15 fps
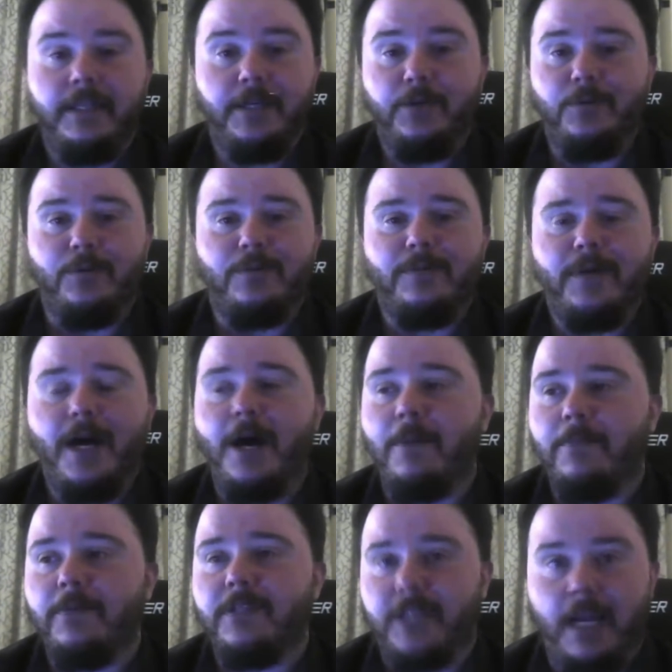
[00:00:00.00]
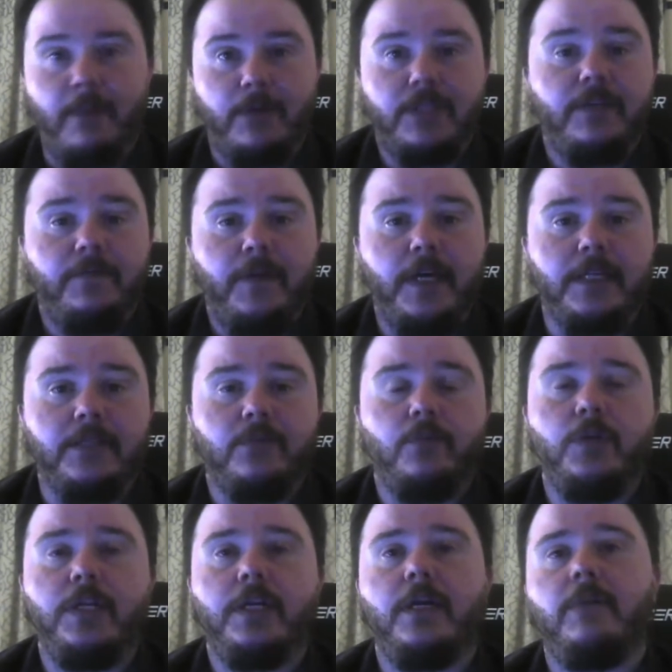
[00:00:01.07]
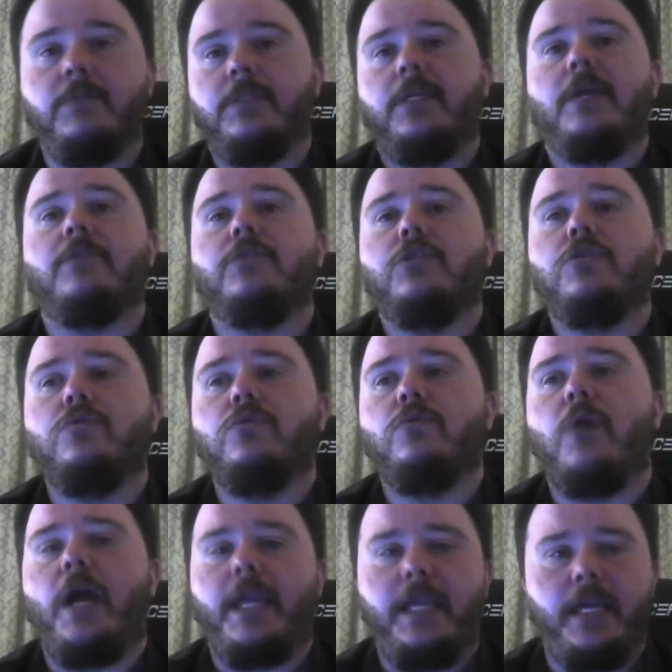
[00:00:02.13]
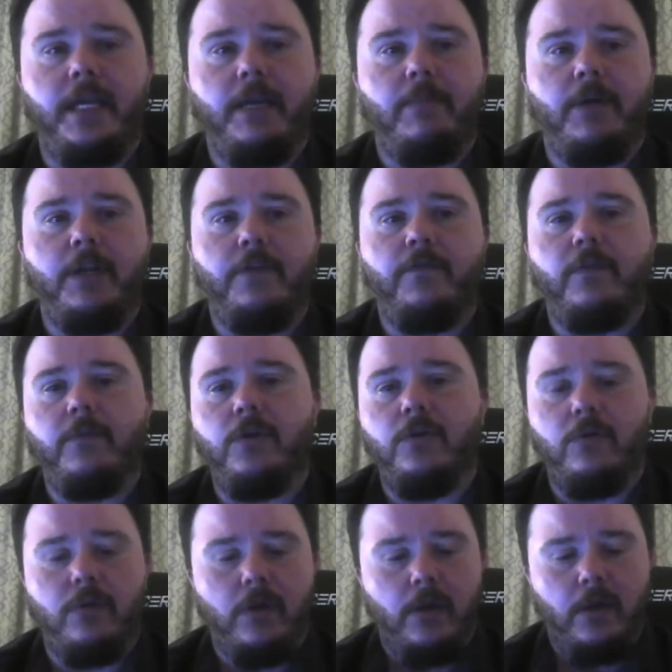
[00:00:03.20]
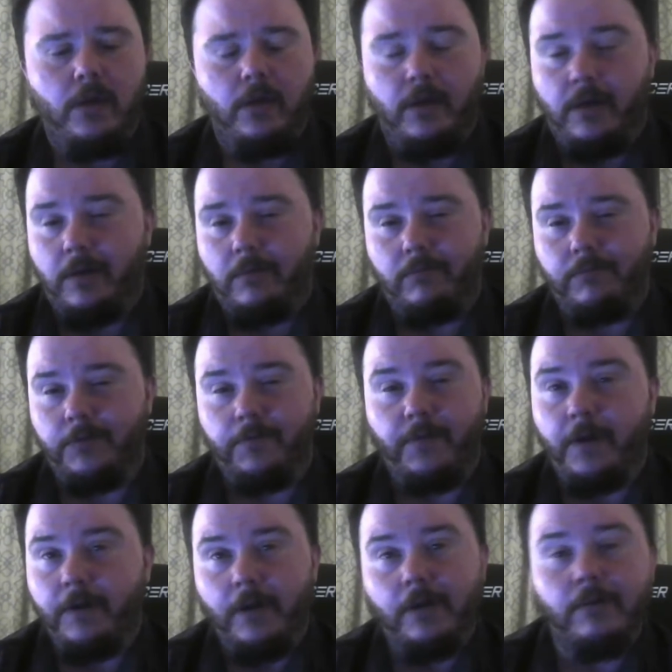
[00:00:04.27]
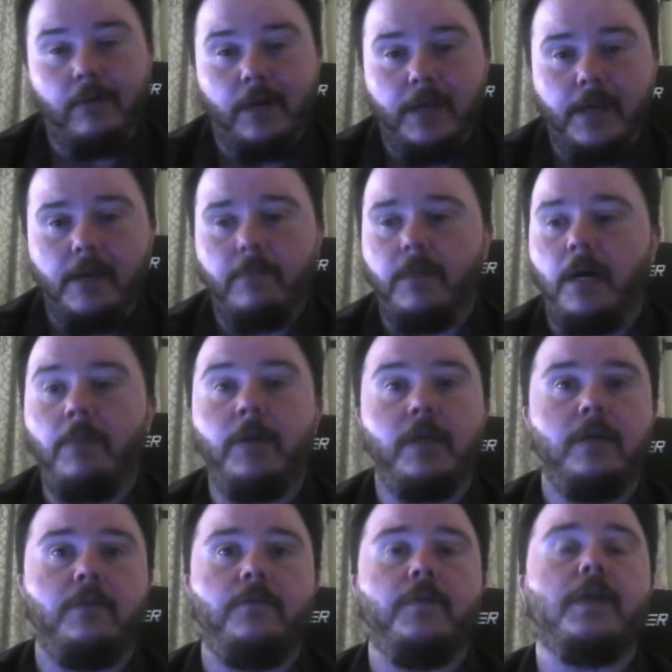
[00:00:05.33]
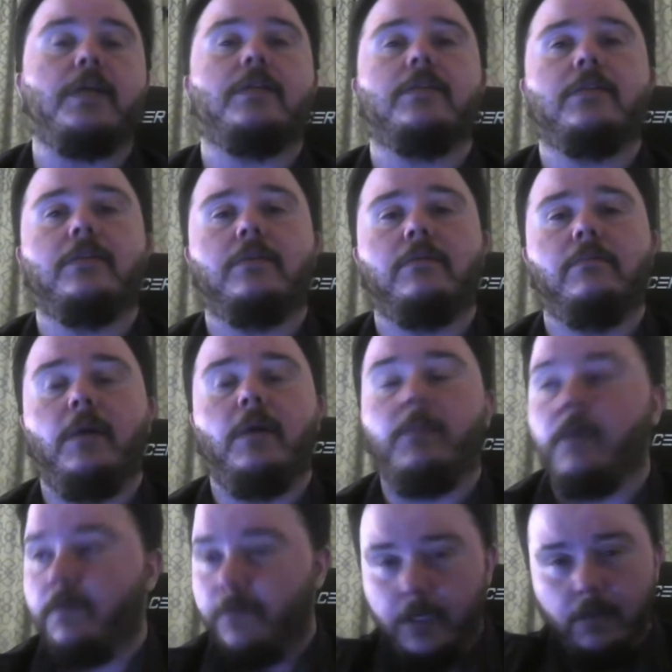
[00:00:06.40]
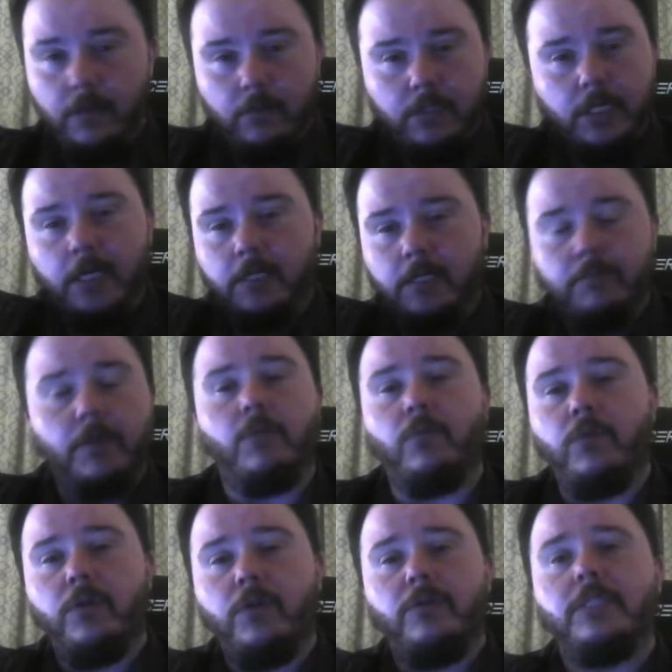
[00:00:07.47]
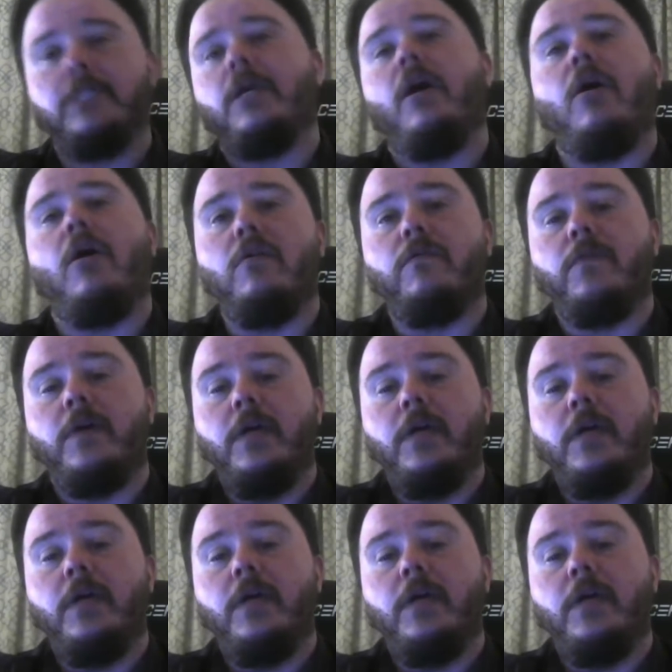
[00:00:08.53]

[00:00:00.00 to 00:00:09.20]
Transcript: they do. Um, scammers confess. When it comes down to, I can't get money from you, um, you found out who I am, I'm going to confess I'm going to video chat as my real self,